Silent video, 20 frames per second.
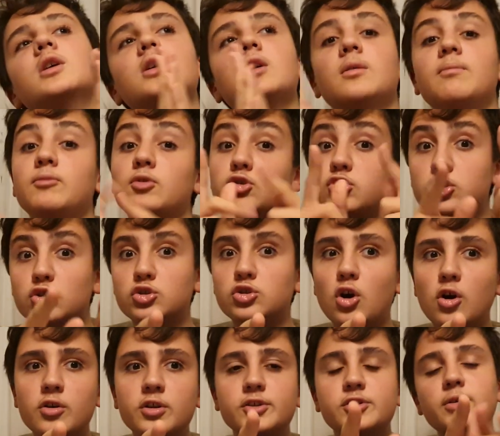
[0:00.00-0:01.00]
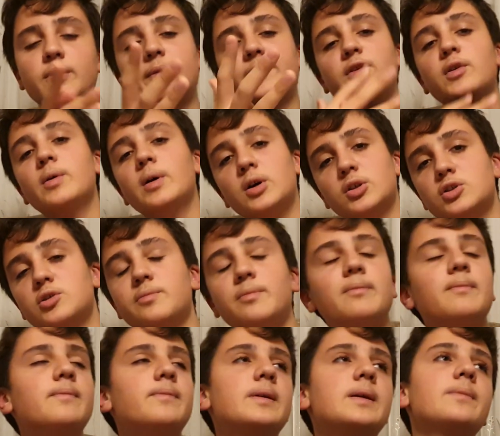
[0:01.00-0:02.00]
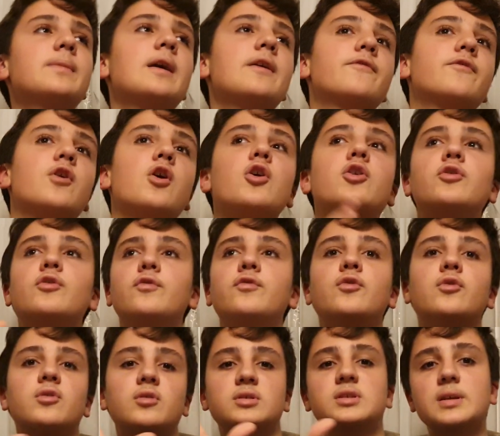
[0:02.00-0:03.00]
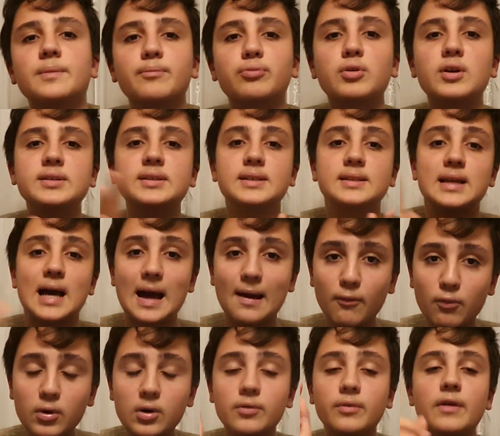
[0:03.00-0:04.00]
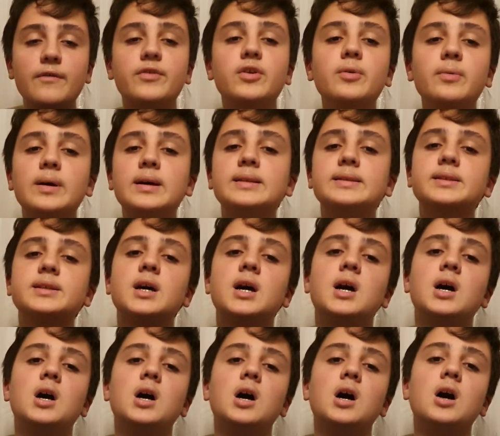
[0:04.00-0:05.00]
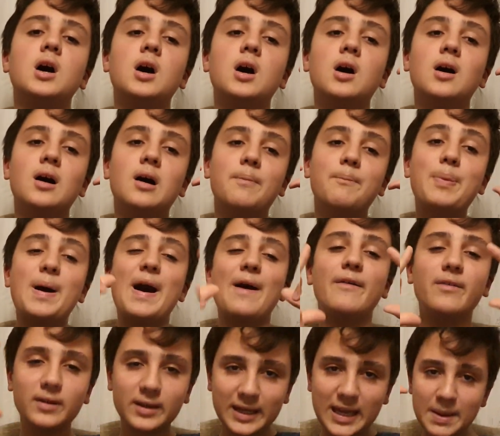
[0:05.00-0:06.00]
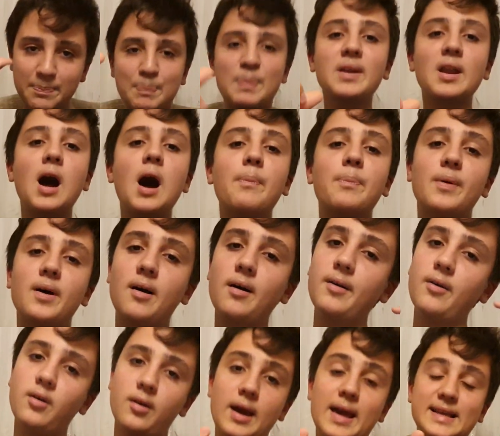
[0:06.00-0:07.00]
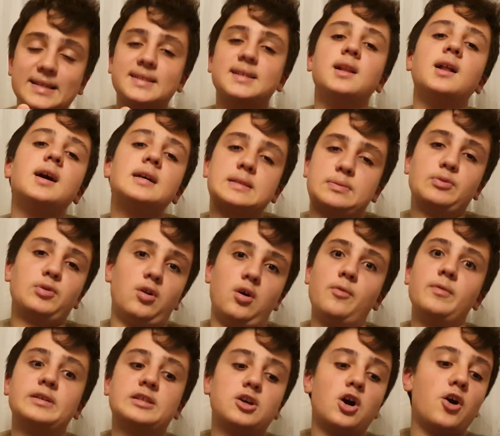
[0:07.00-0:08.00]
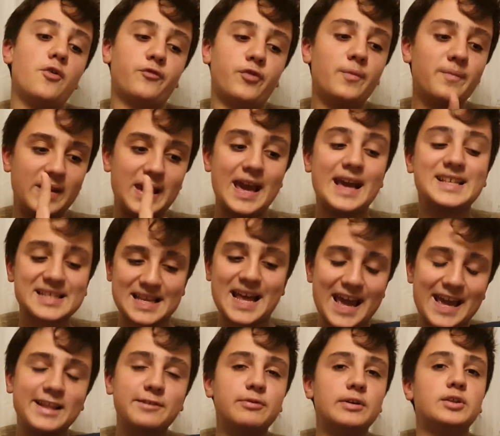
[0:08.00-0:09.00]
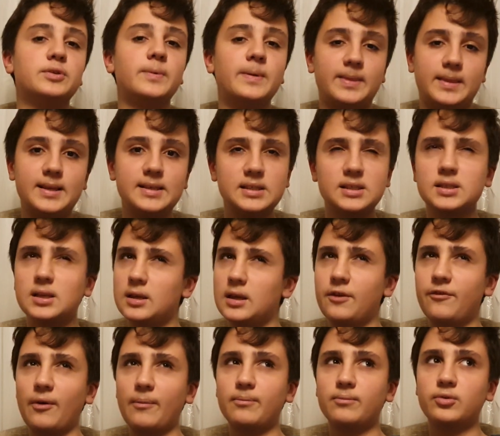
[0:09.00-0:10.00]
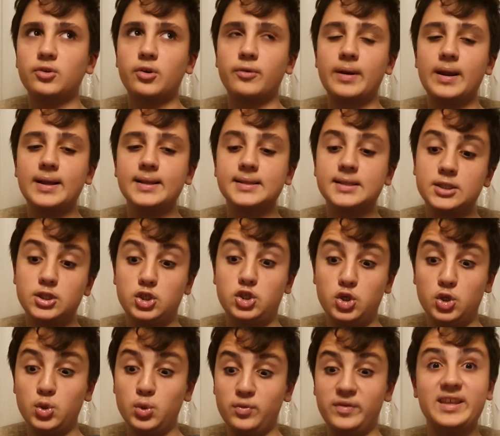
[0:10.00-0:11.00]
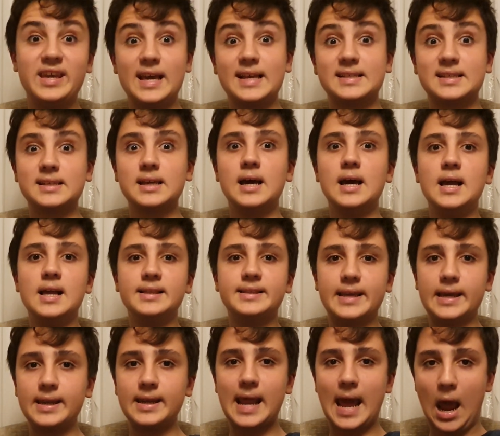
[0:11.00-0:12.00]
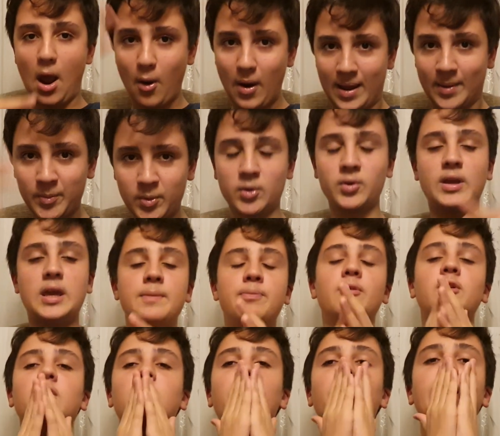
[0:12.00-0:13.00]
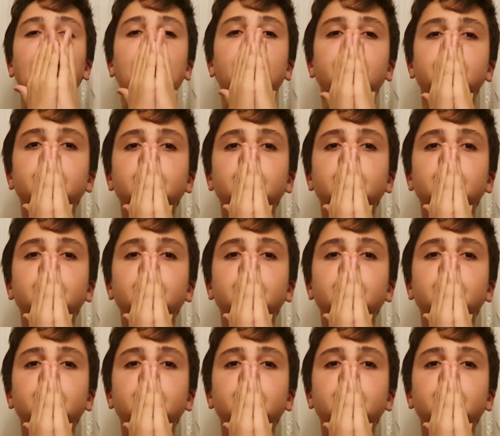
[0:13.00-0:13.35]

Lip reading: I'm not sure only to review it or to be my phone or for some present. I will review it. But keep it up. S-Class will always go. From the S8, we're doing this, if I'm correct, to the S10 now. And we'll keep on going.